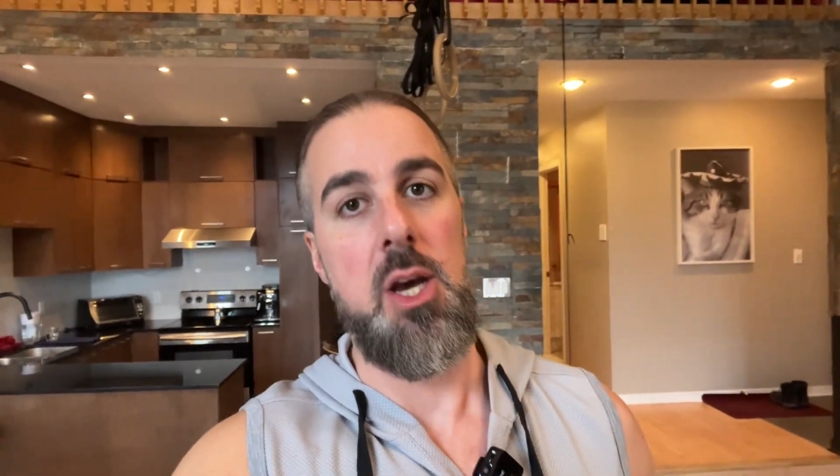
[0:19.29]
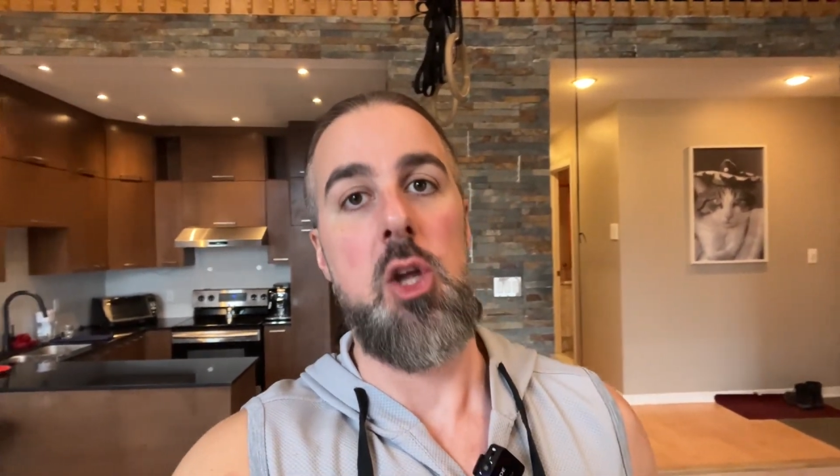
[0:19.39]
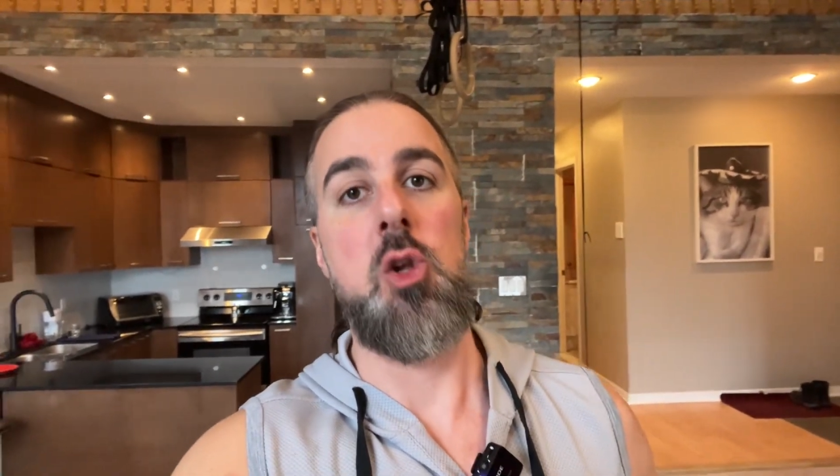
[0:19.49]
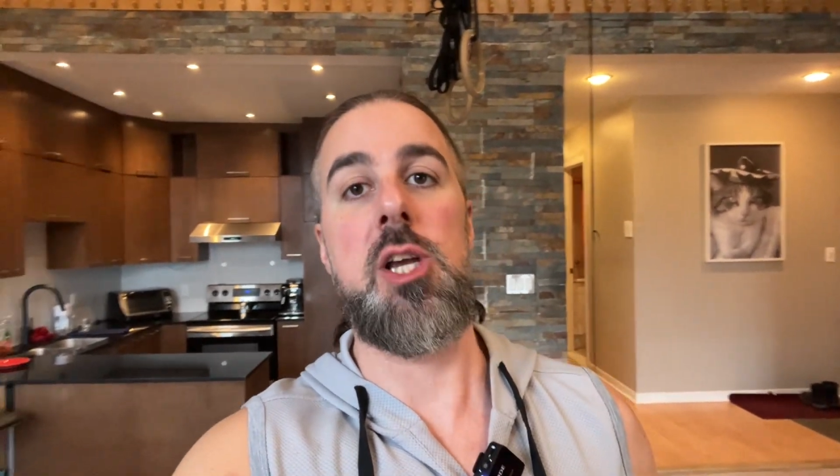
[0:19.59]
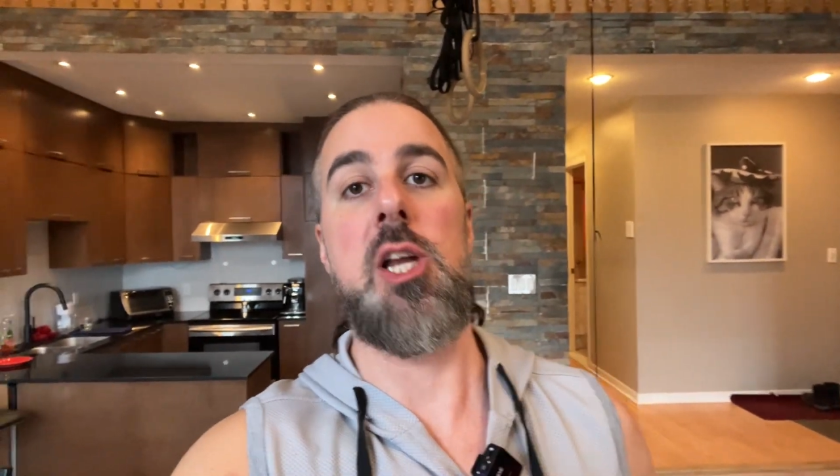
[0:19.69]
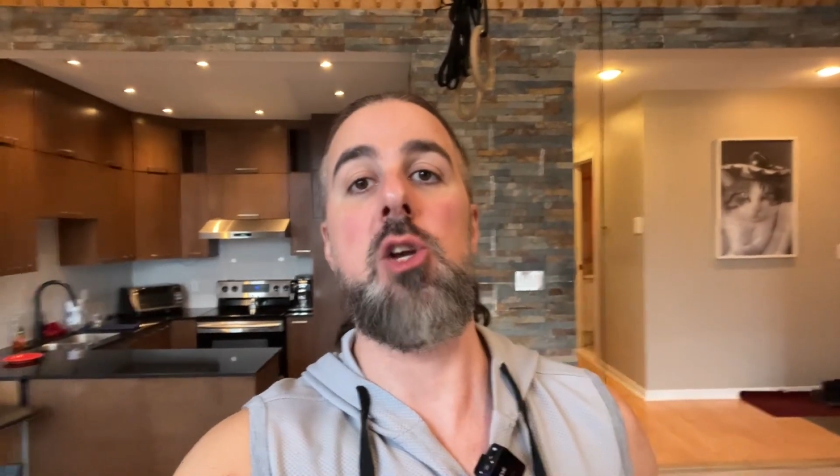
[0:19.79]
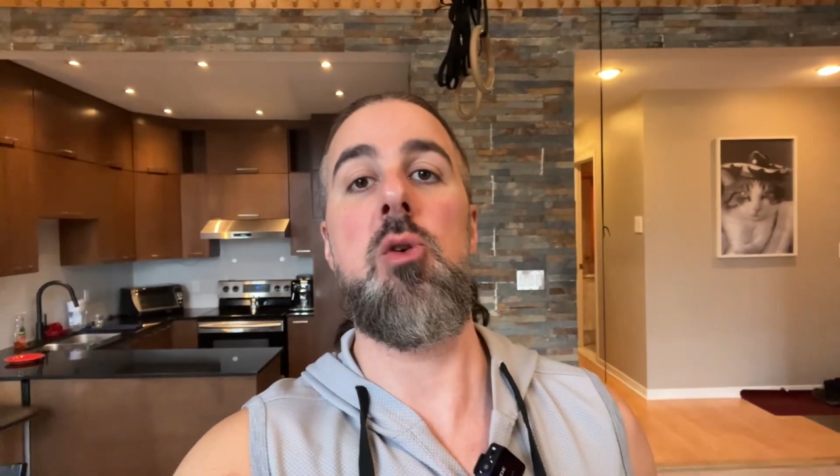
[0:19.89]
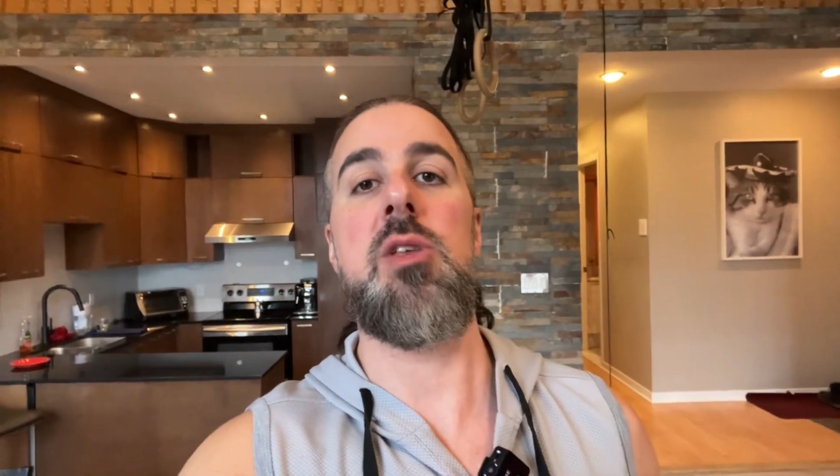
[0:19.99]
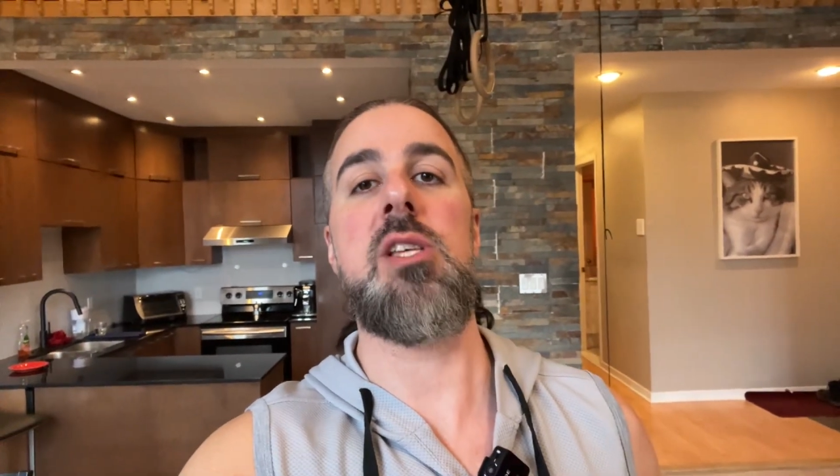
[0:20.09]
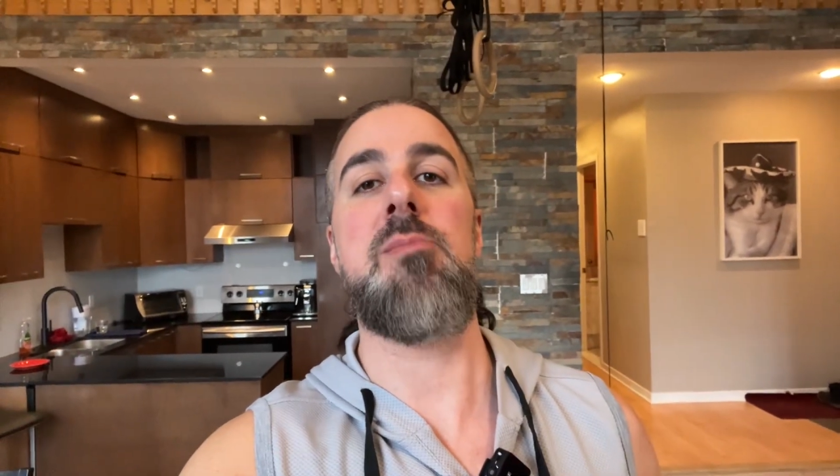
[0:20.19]
You can do
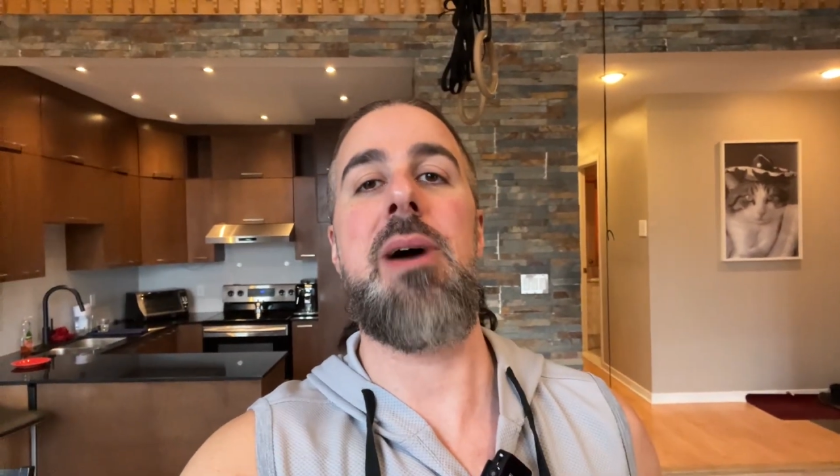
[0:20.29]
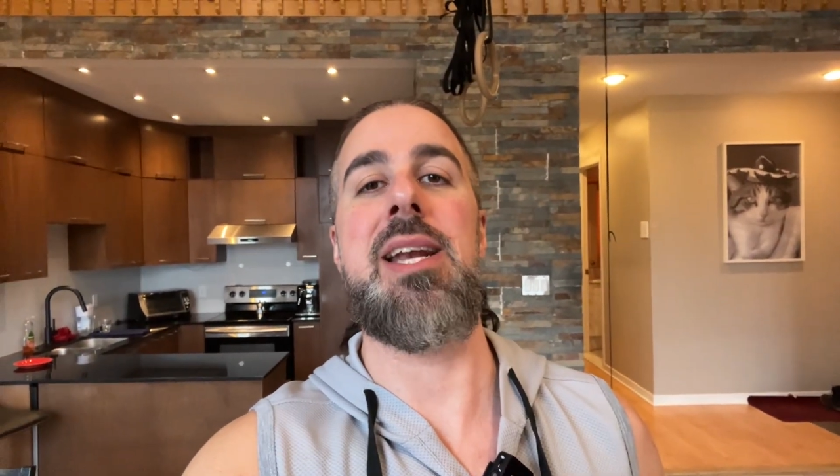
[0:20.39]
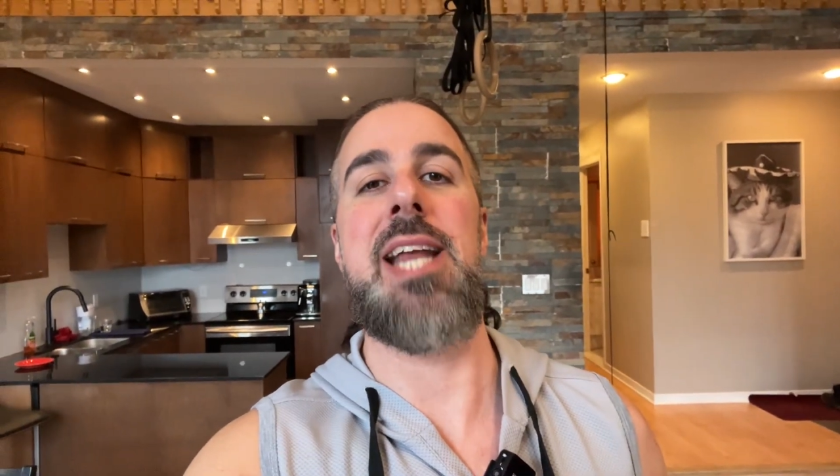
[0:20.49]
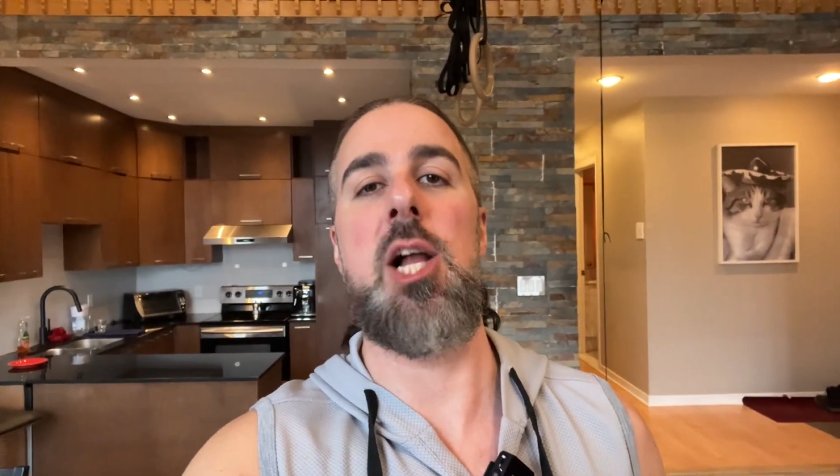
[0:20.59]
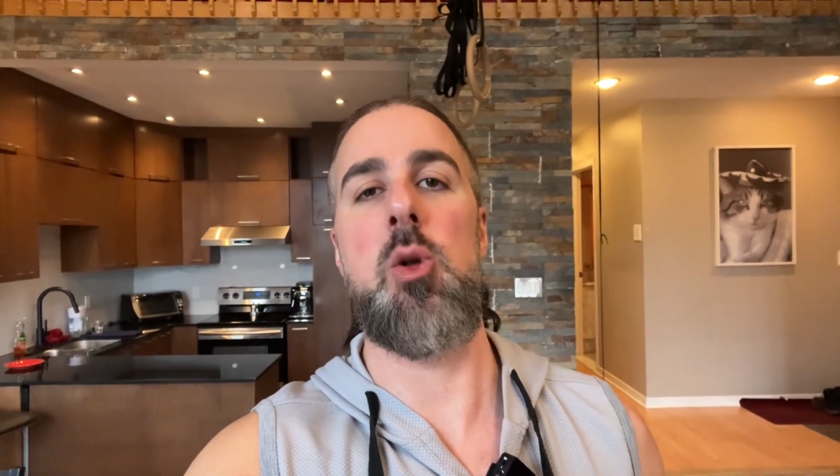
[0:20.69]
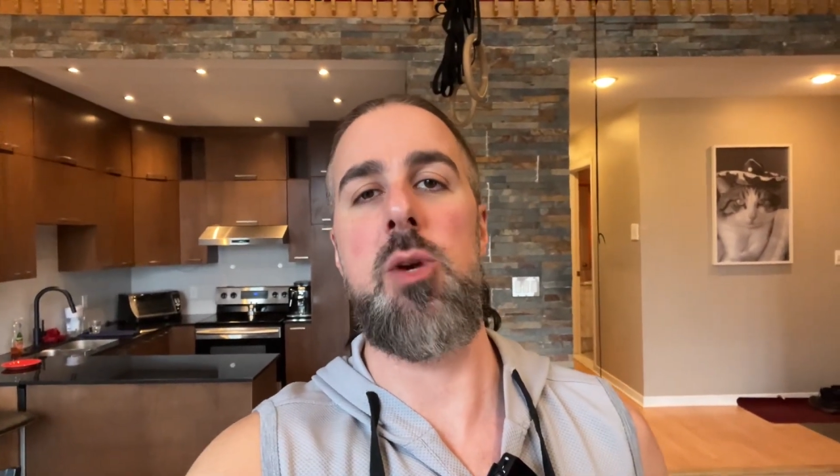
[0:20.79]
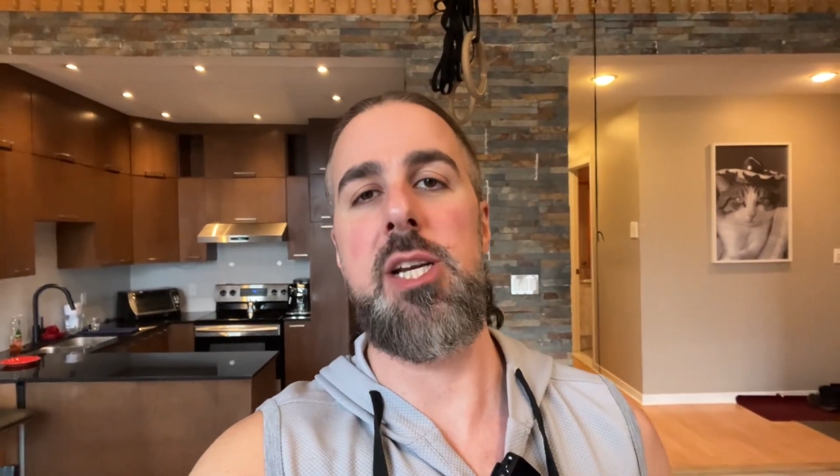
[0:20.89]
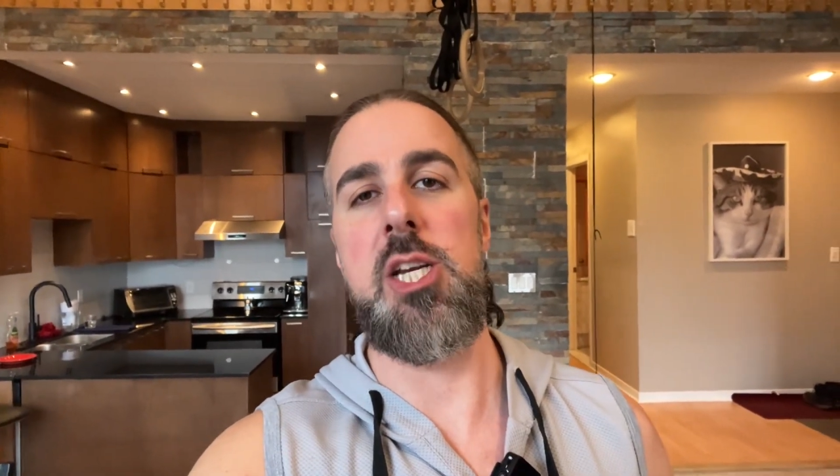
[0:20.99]
this by downloading